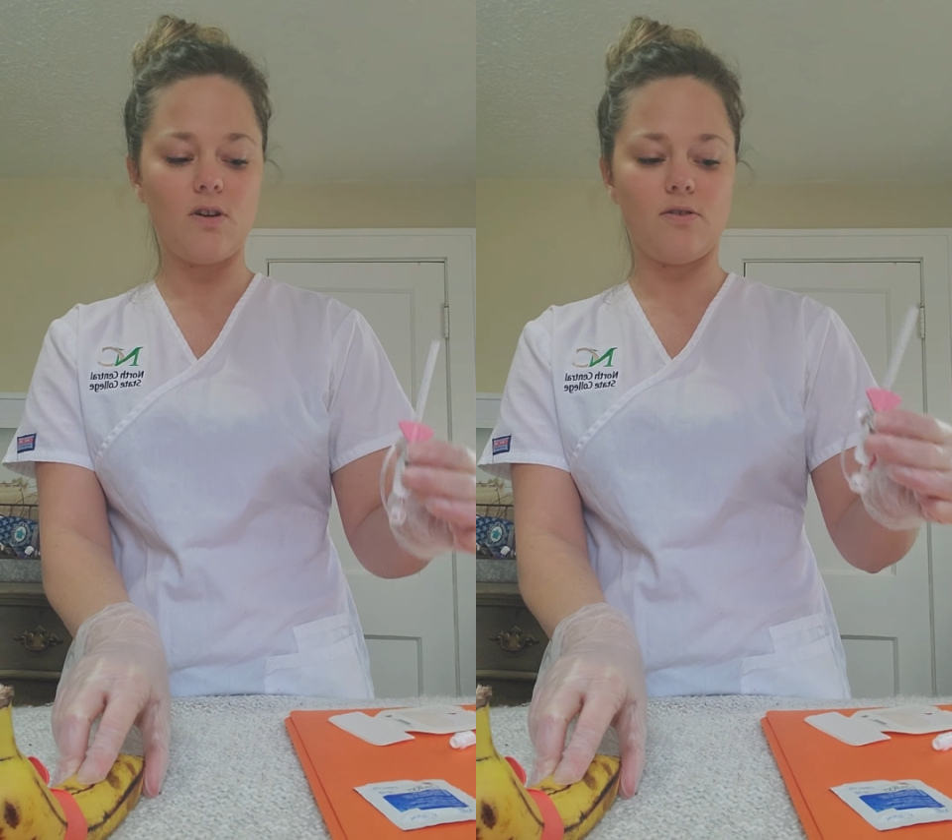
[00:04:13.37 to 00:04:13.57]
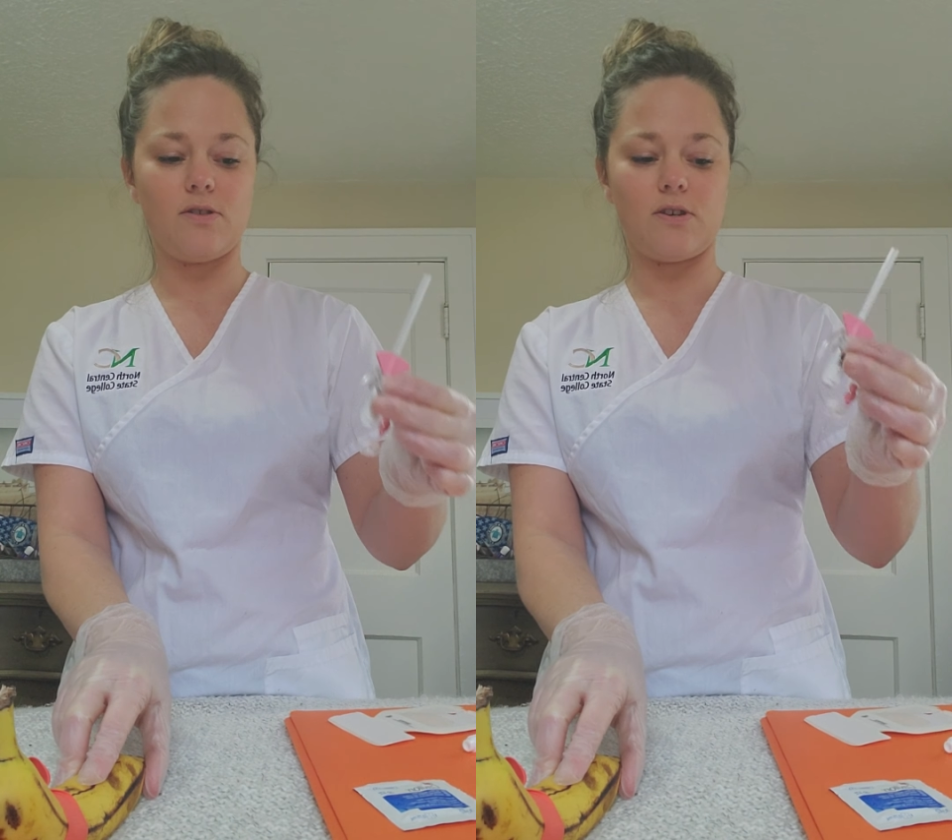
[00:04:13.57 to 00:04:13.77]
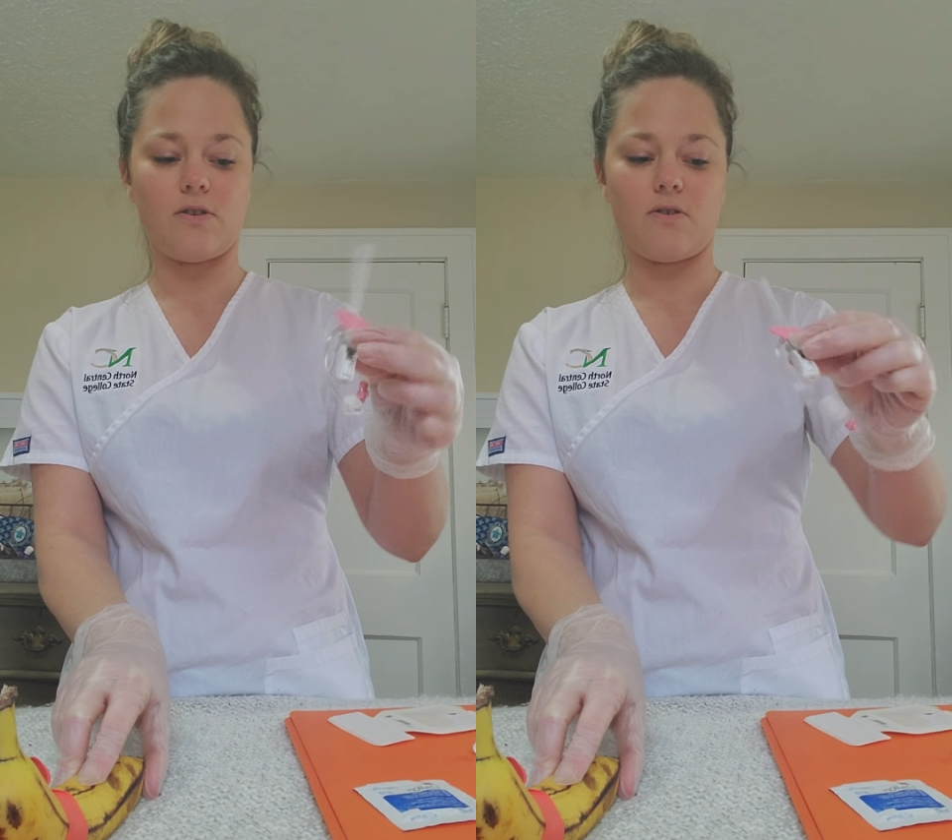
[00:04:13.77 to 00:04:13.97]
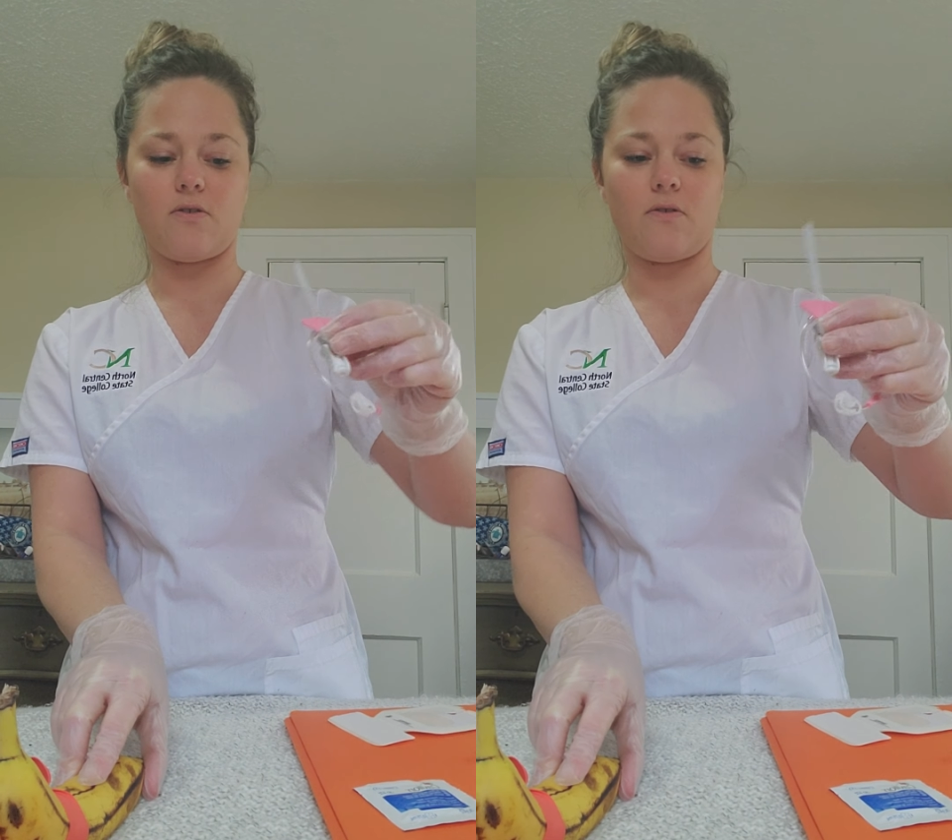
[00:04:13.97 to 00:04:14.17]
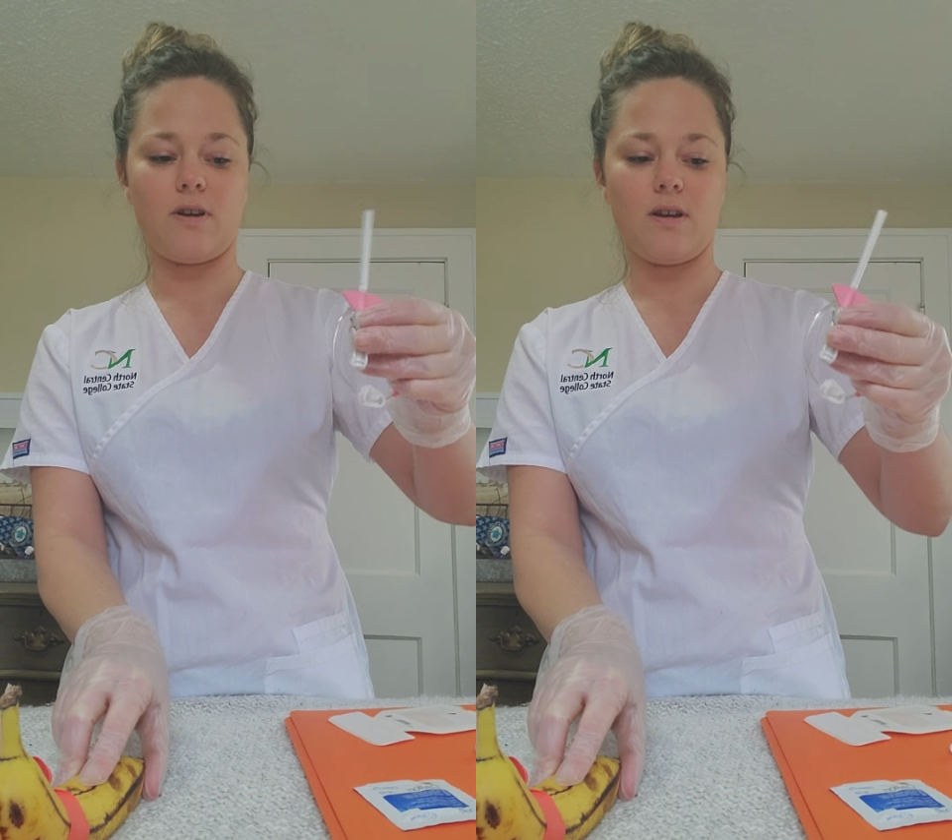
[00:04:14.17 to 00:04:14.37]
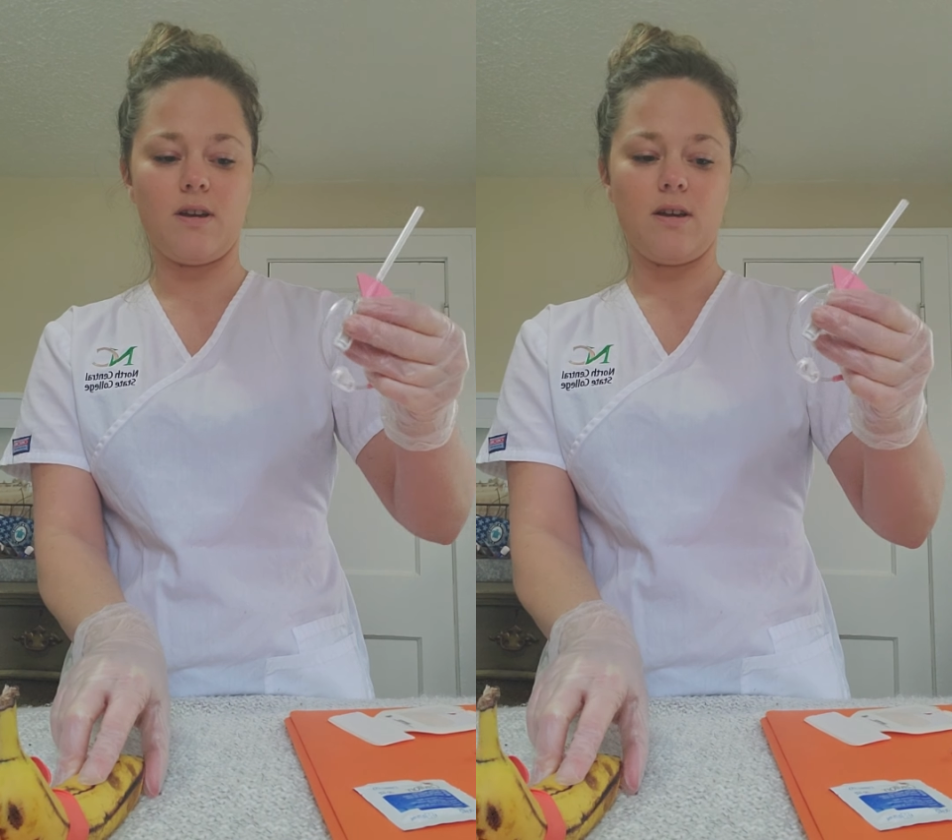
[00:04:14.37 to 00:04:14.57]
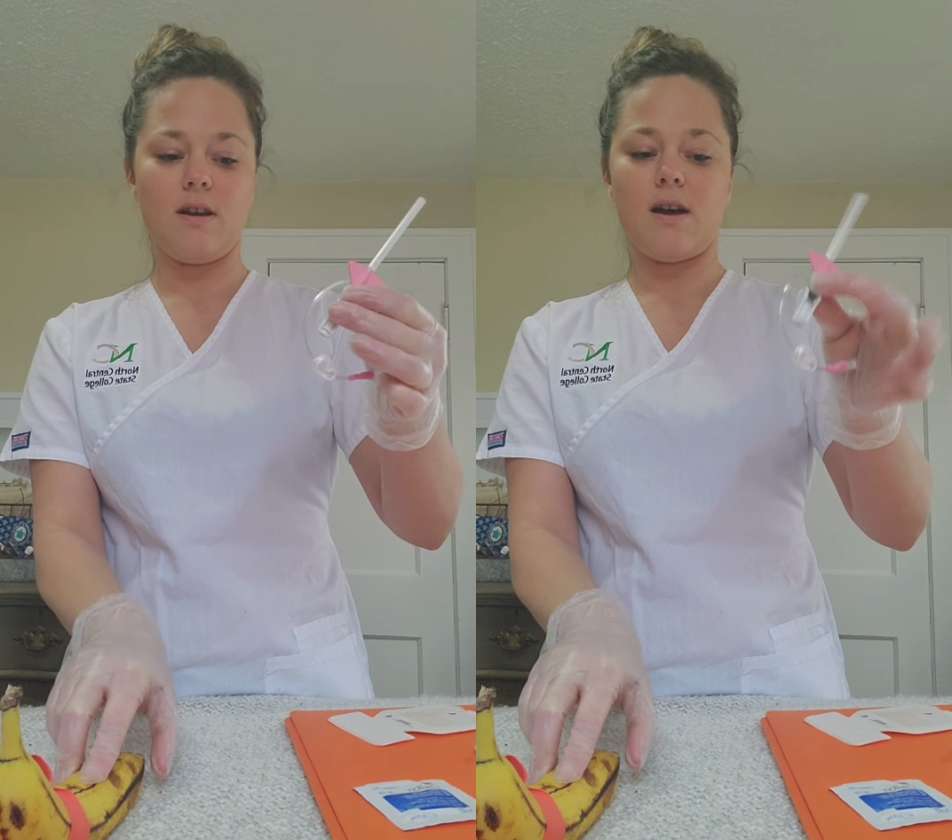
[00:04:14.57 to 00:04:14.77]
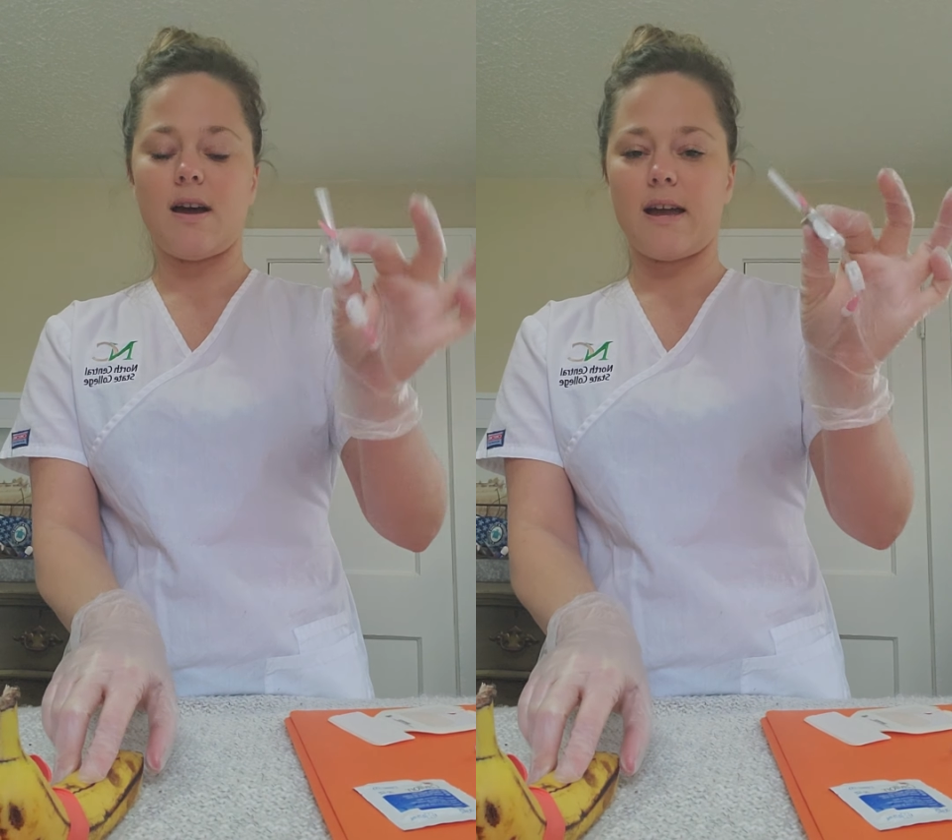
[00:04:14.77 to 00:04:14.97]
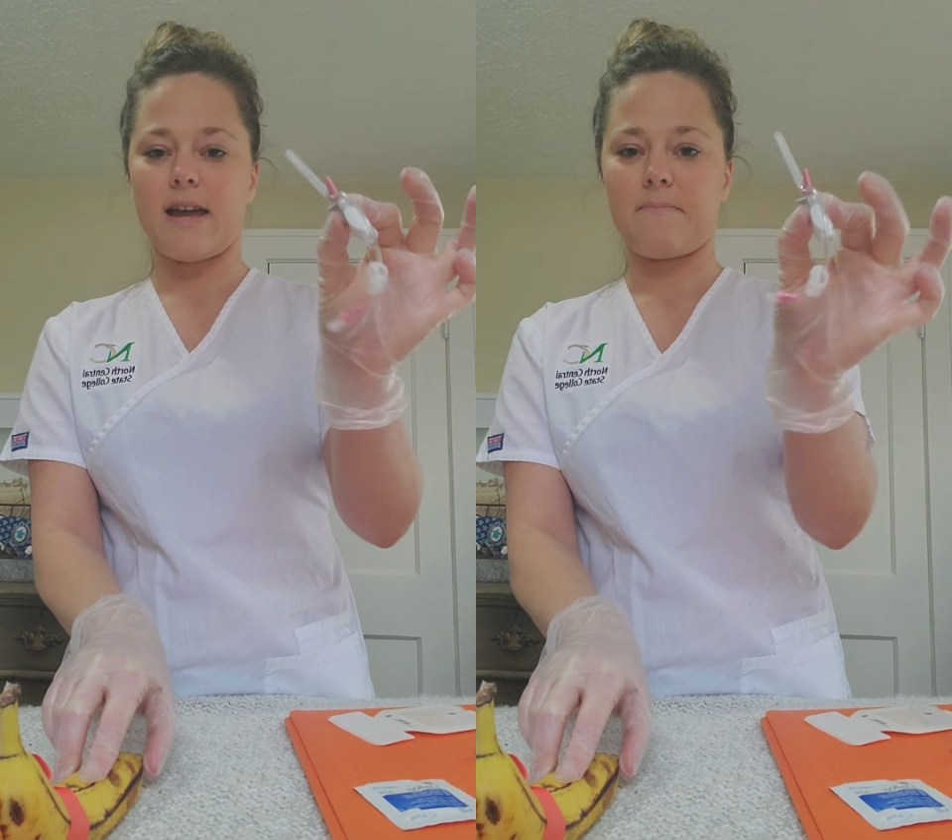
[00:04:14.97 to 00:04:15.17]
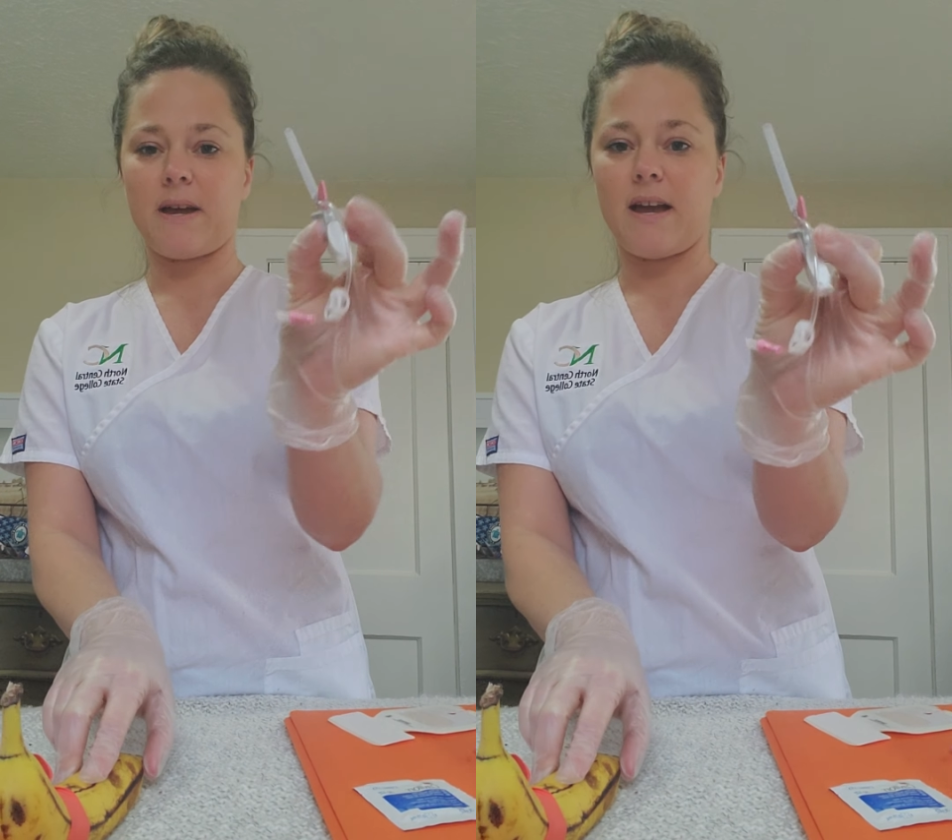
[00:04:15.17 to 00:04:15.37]
So I
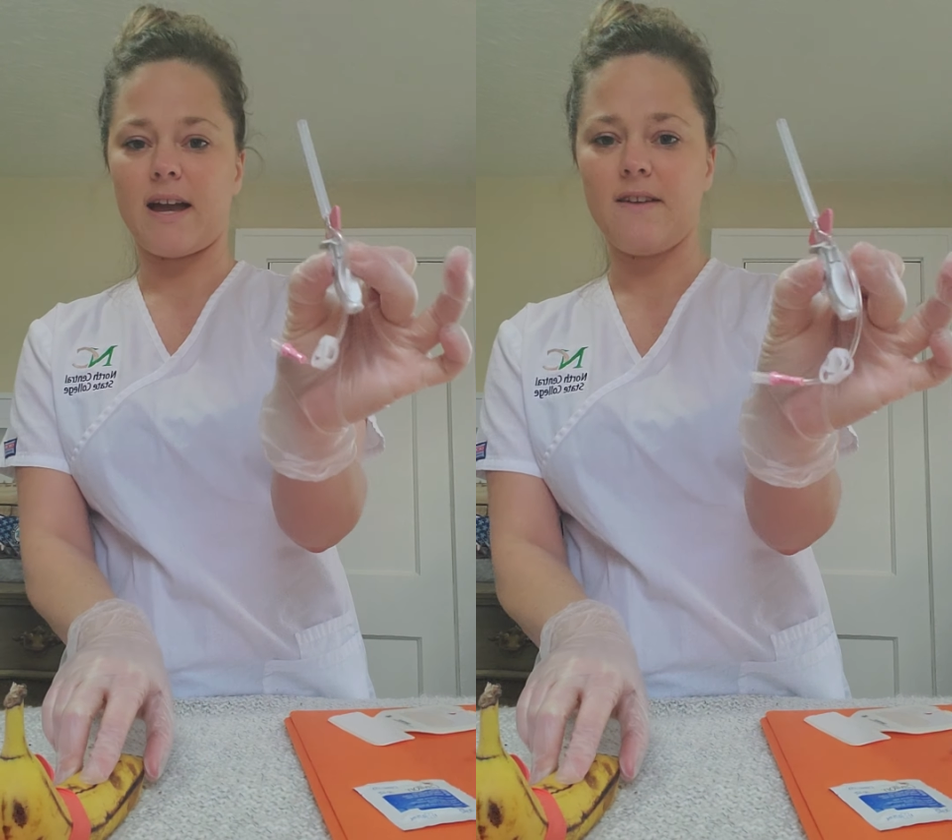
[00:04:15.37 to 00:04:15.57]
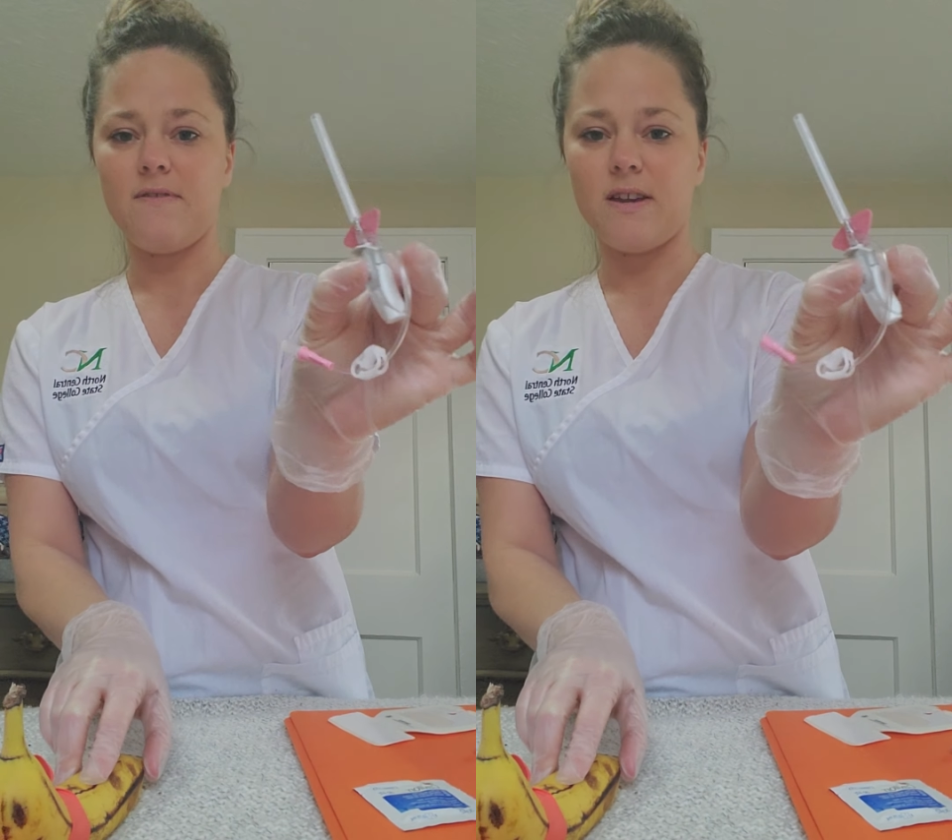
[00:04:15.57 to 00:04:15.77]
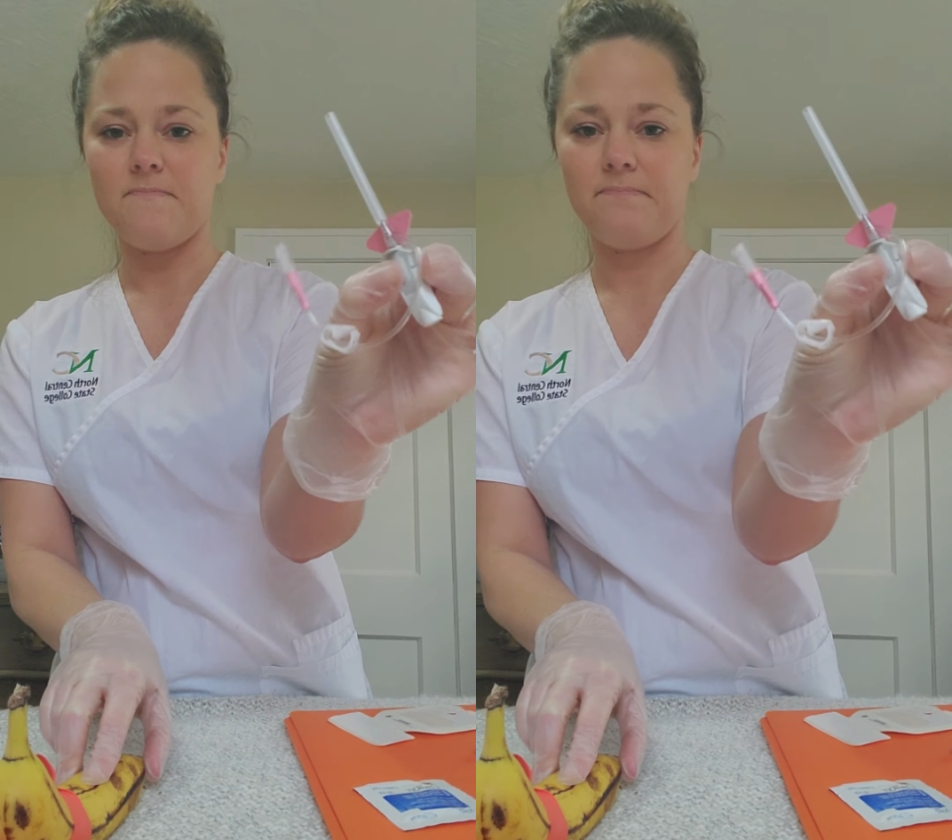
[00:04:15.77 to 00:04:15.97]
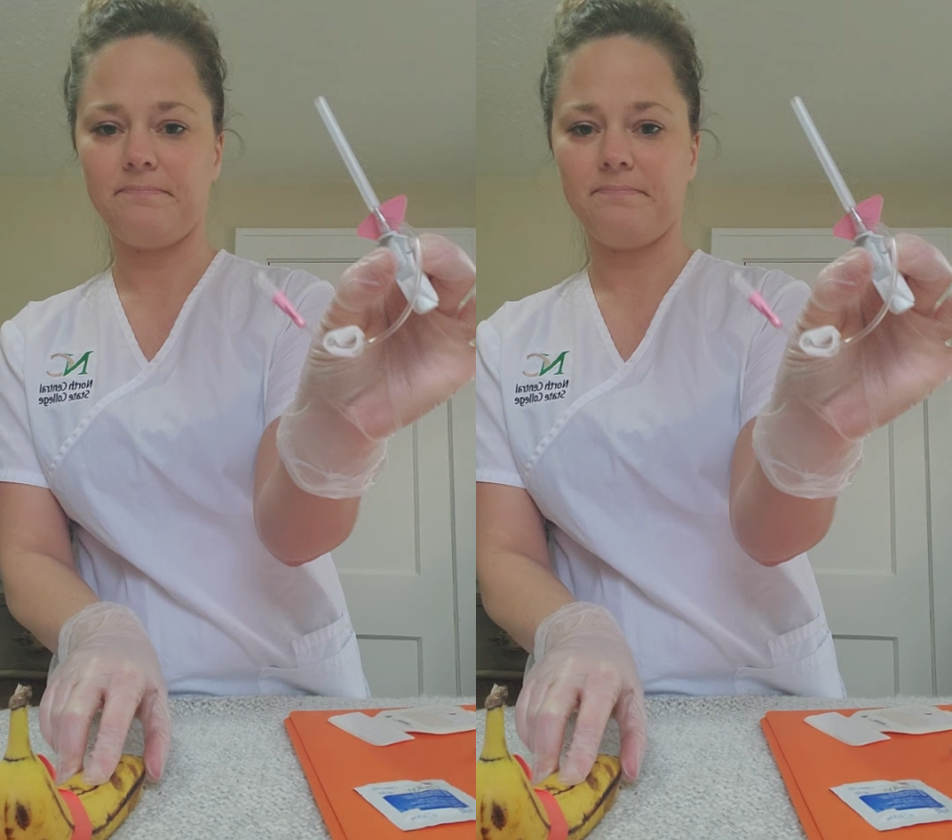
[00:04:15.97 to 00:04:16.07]
have my IV.